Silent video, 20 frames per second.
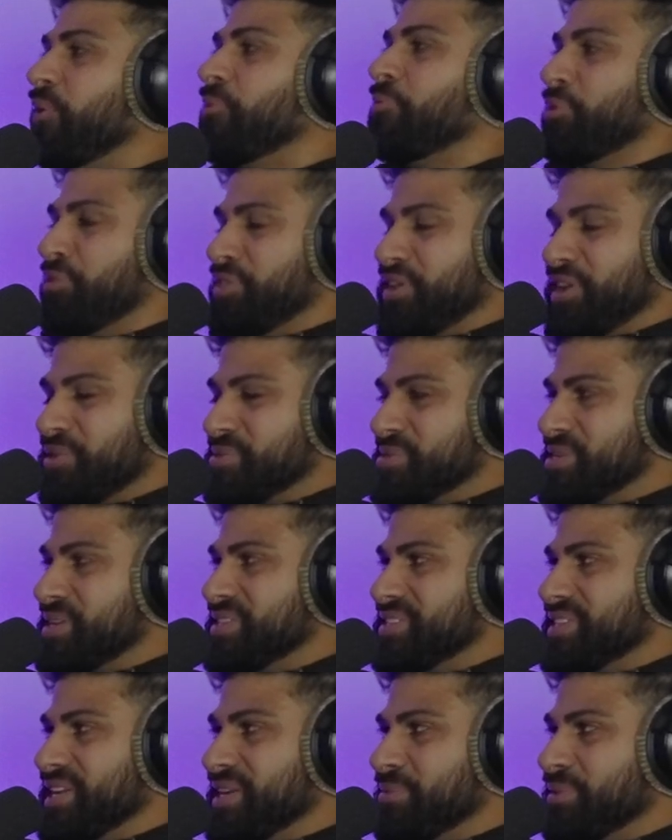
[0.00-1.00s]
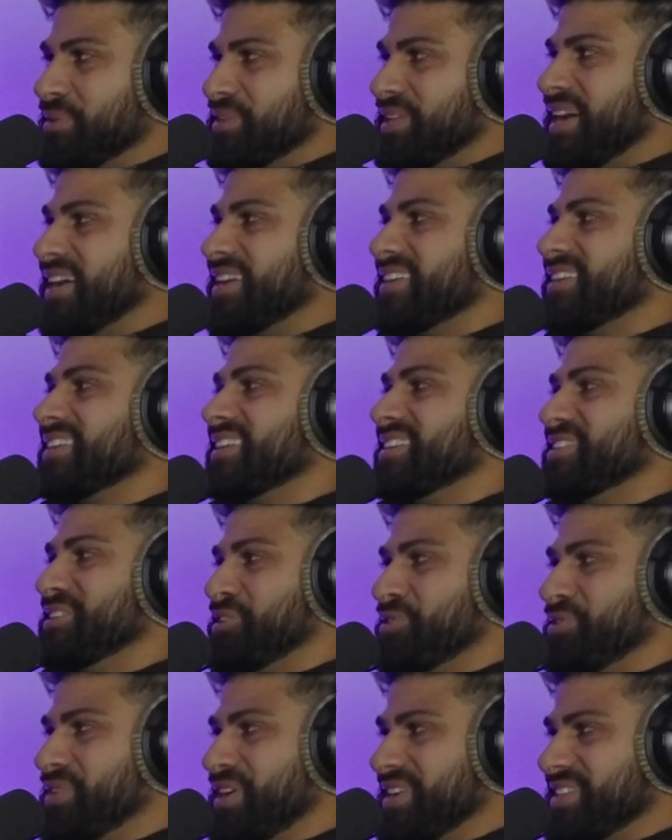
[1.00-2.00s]
One more thing I was going to say about that in the
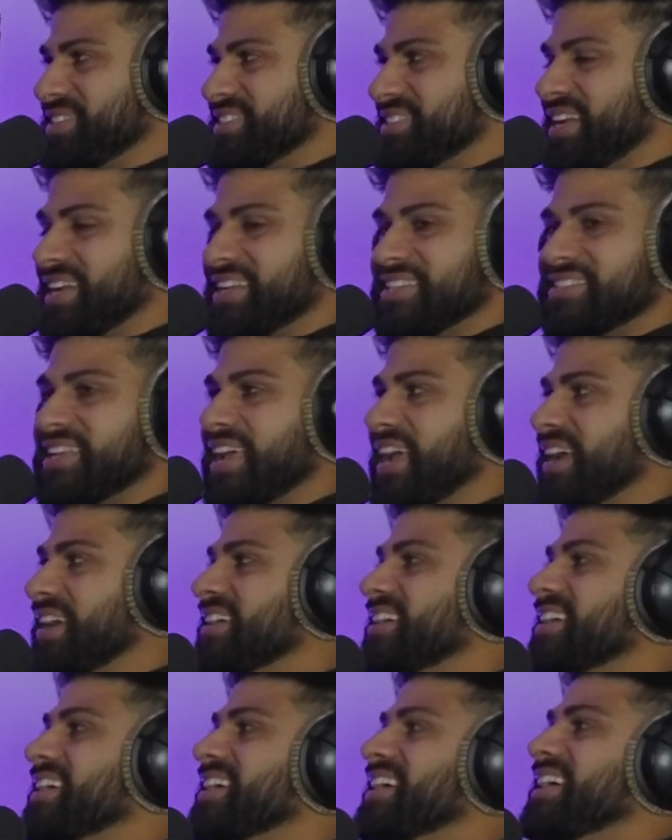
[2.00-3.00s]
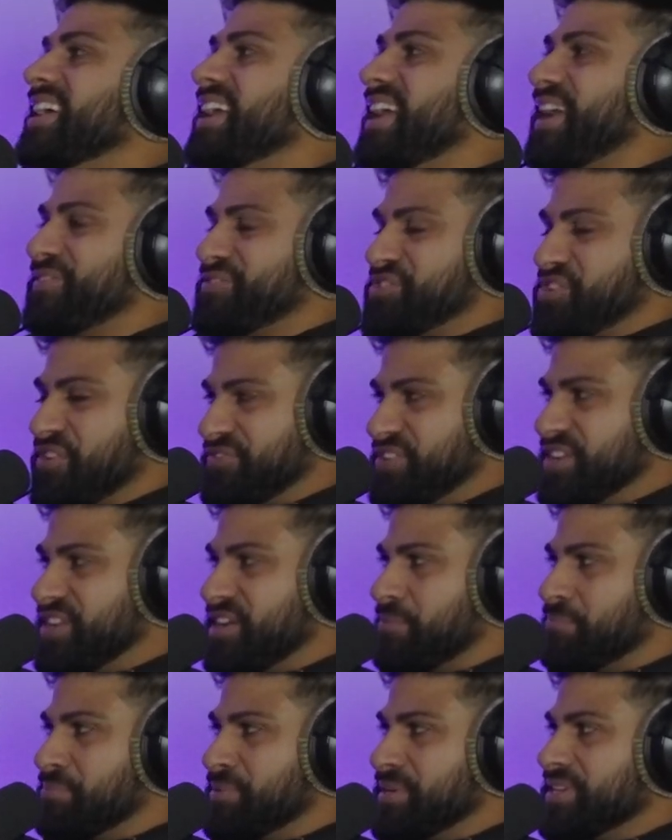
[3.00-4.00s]
United States. Hey, if shifty
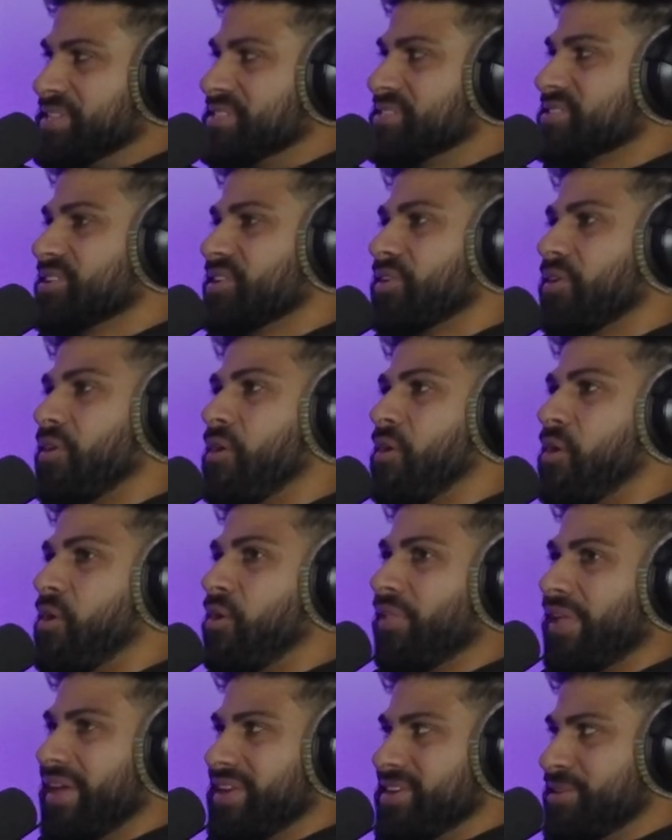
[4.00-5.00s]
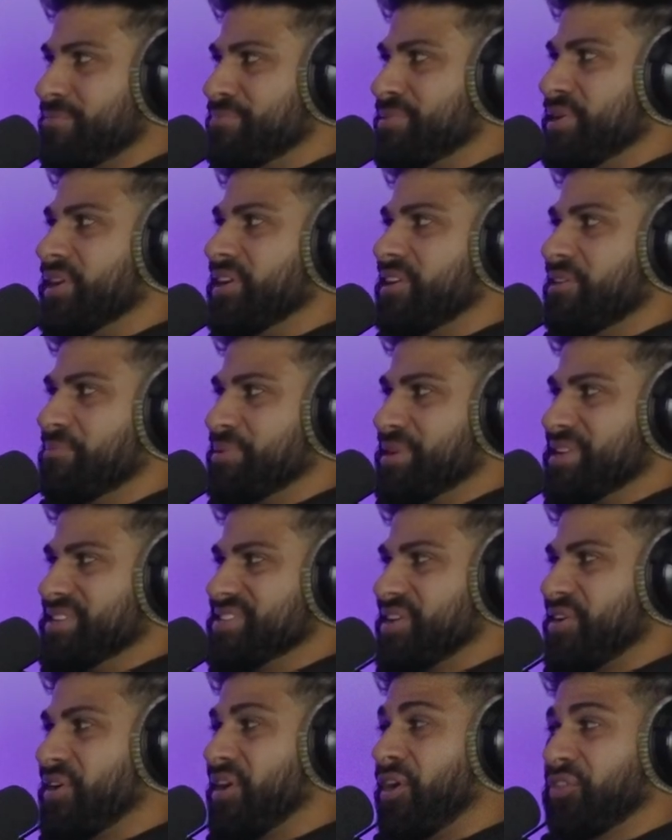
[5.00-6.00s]
companies all end up being companies
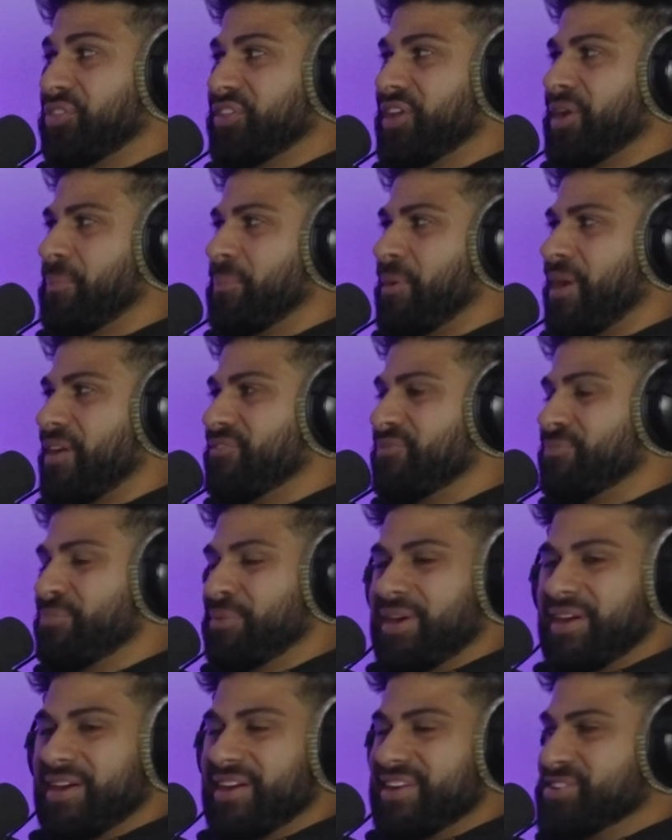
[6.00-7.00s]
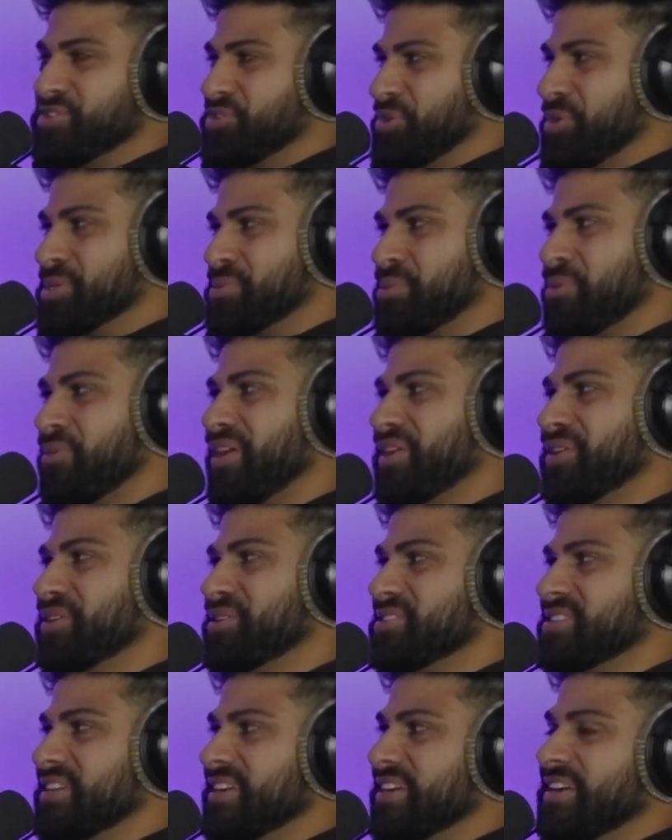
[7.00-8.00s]
that are healthcare insurance
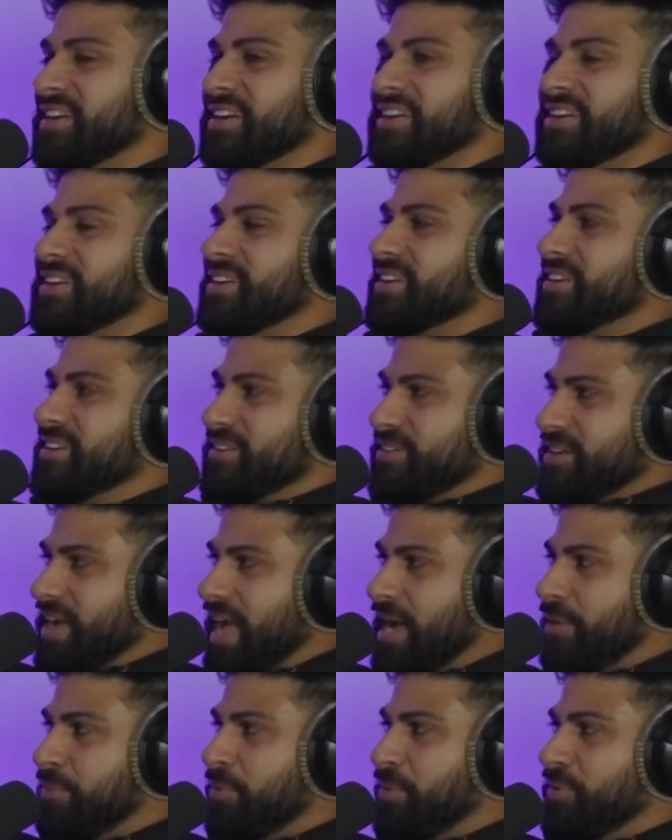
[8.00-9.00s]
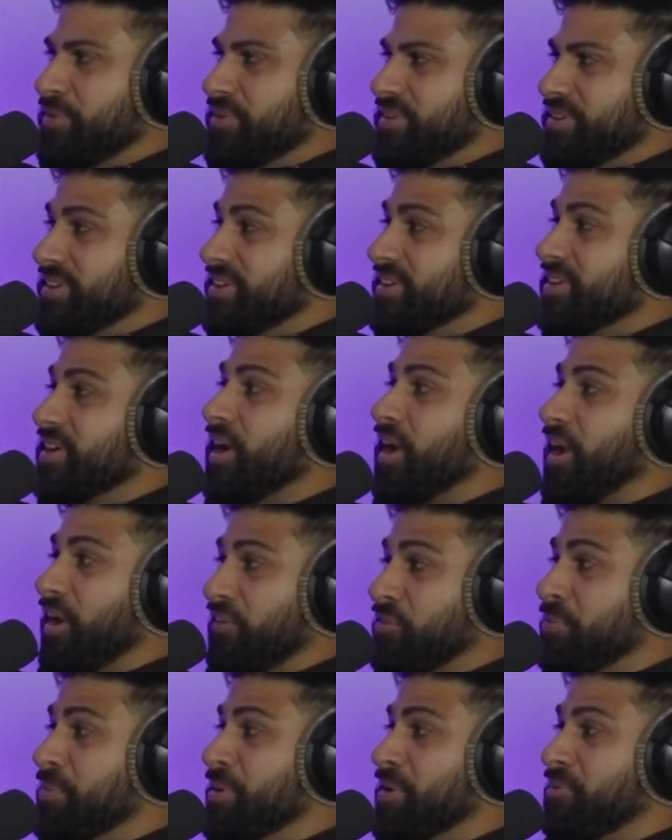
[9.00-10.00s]
providers, how about
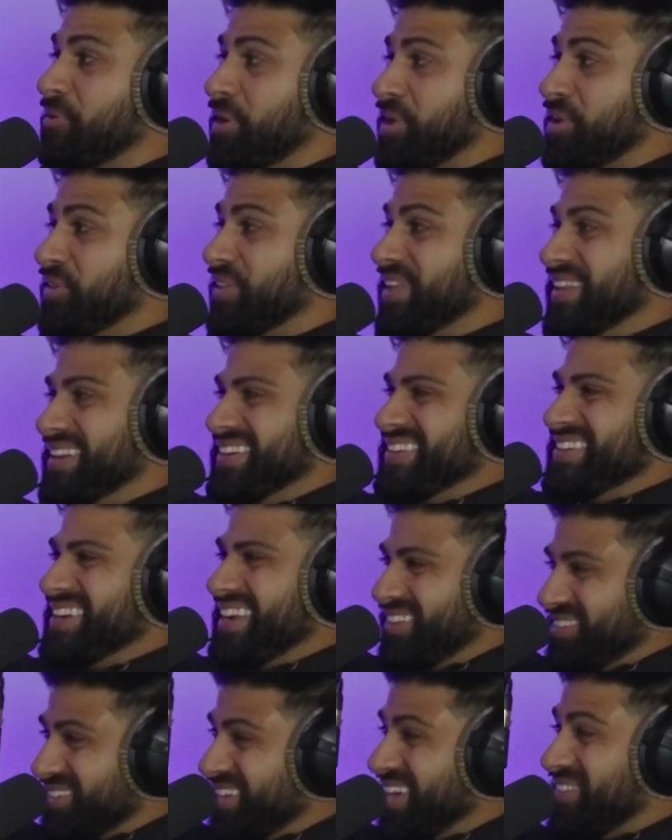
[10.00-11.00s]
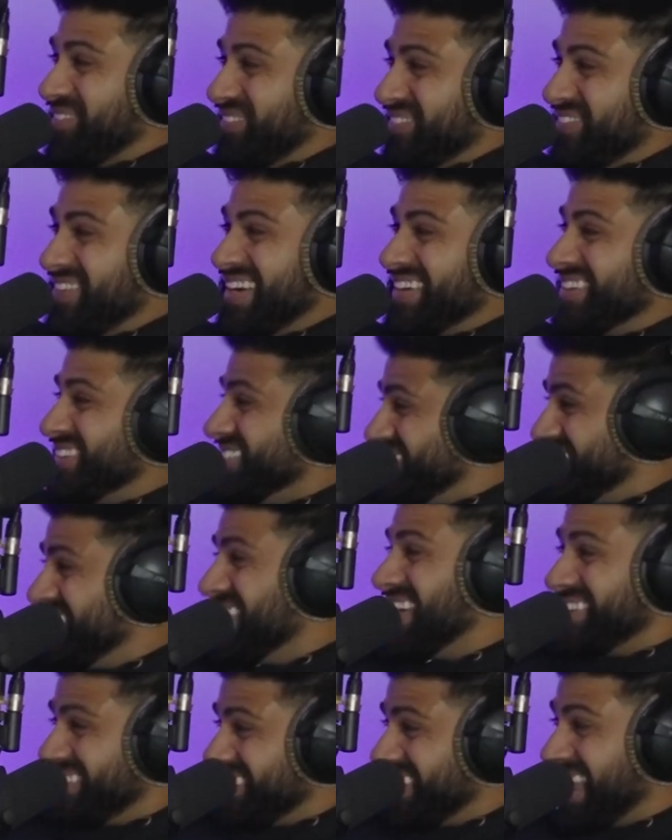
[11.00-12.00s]
government regulated healthcare providers
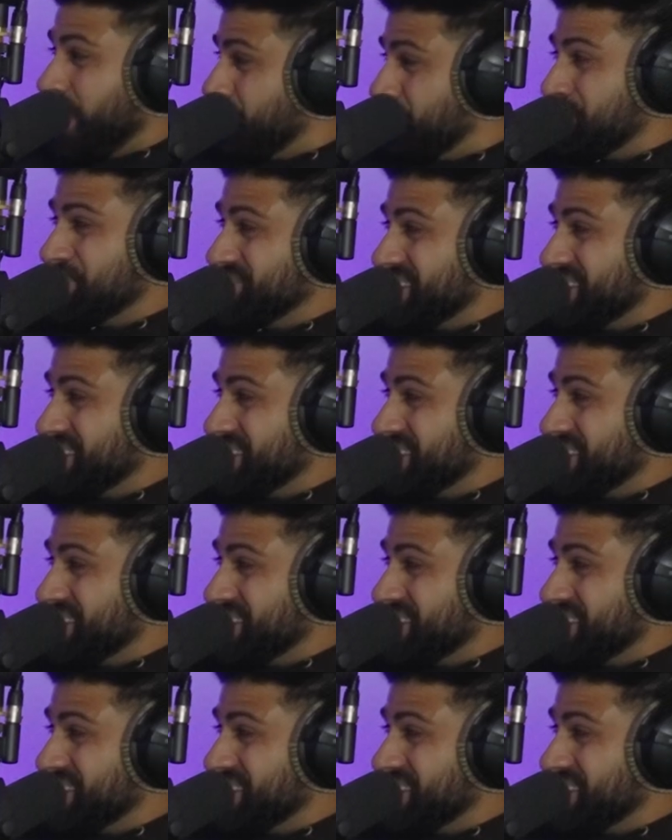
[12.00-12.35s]
that can't be